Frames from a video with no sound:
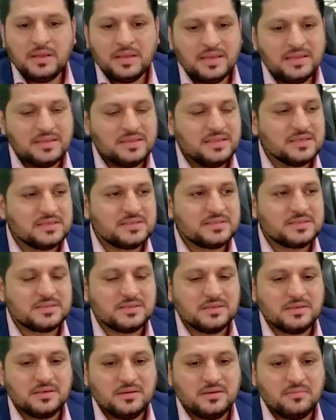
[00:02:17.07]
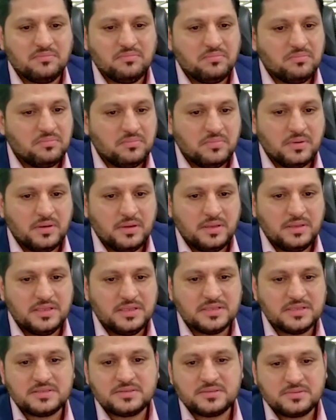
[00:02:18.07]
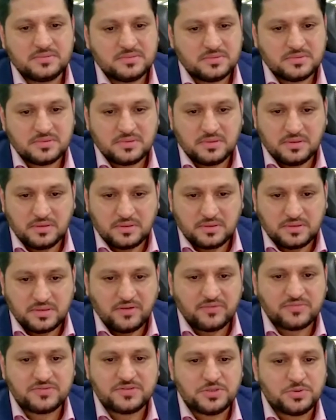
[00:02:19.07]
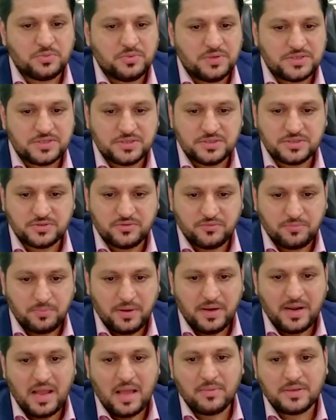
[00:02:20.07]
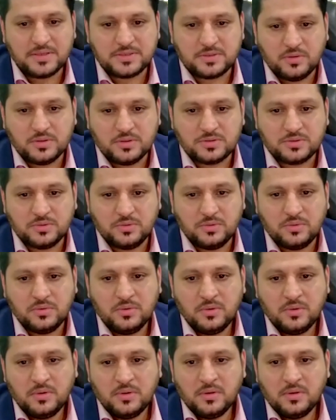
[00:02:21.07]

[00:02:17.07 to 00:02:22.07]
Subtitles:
in this tough situations of pandemics also,